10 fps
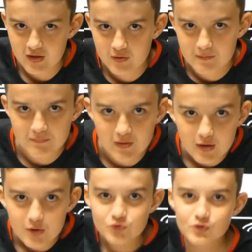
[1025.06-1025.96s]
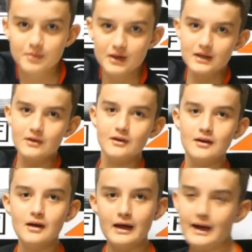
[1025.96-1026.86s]
style, Triple
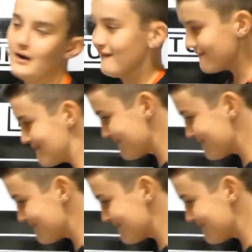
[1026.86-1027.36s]
L out.